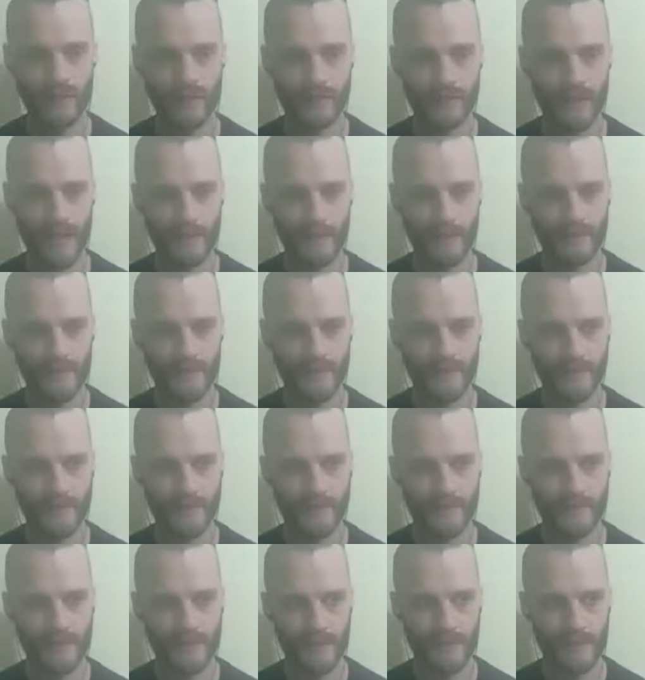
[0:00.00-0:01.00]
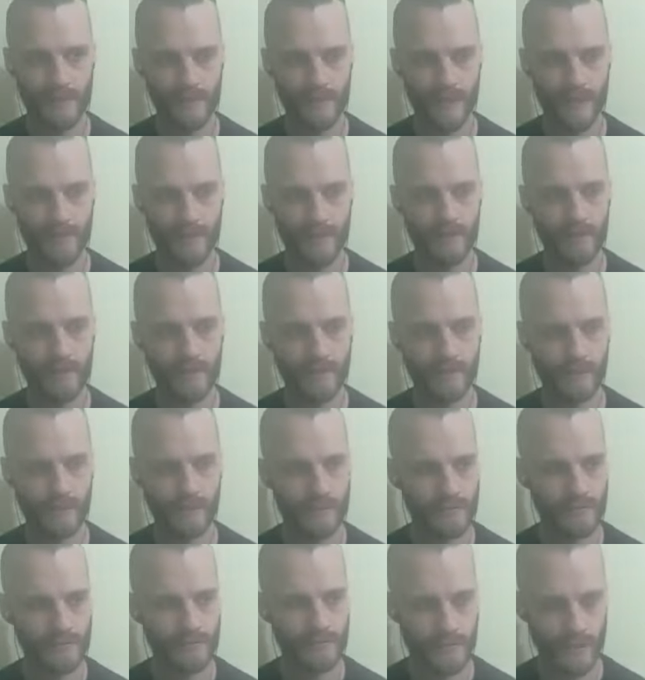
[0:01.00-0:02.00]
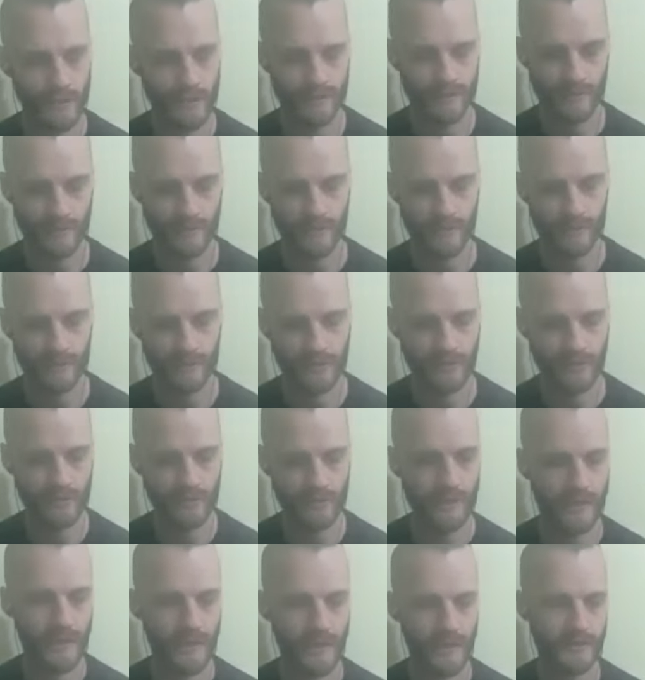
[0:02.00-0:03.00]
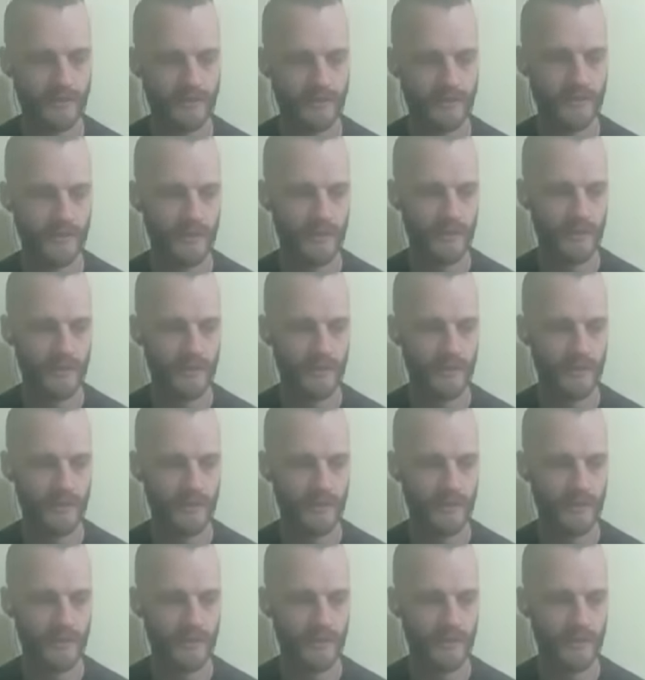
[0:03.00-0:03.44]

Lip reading: at the same time. And I think evolution plays a role too, because